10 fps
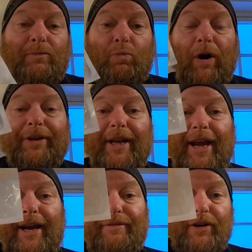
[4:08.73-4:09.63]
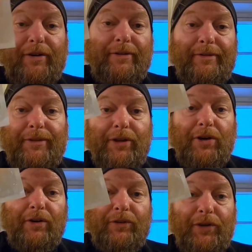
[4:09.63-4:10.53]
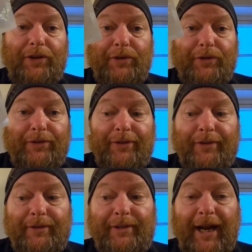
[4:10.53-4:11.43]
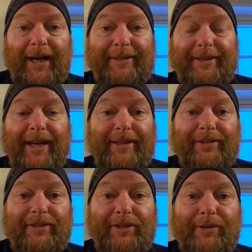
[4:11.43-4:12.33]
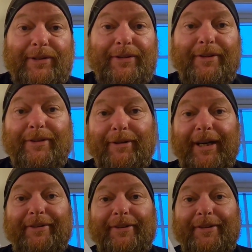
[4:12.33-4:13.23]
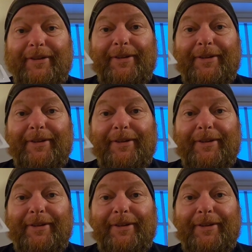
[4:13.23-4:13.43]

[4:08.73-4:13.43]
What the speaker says: whatever you're going to use to add the tension to it, right?